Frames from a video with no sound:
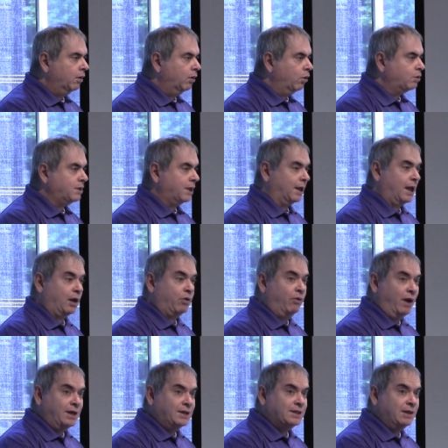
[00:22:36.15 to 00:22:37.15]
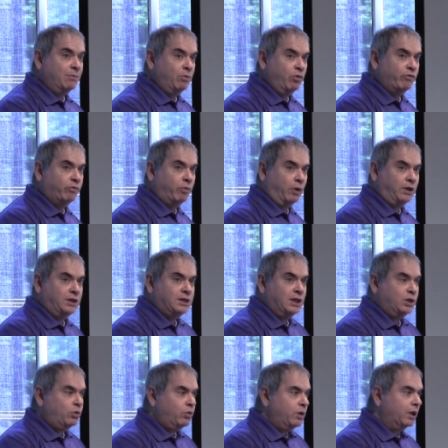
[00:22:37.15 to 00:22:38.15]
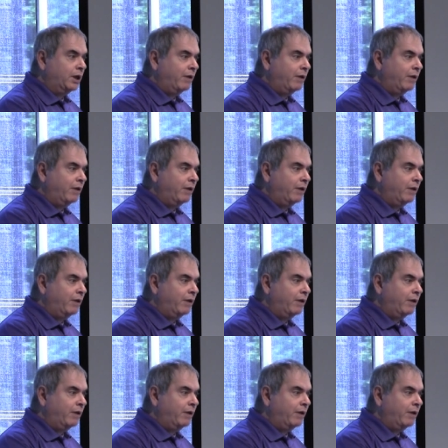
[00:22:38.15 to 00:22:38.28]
Looks like a crazy move. What is he doing?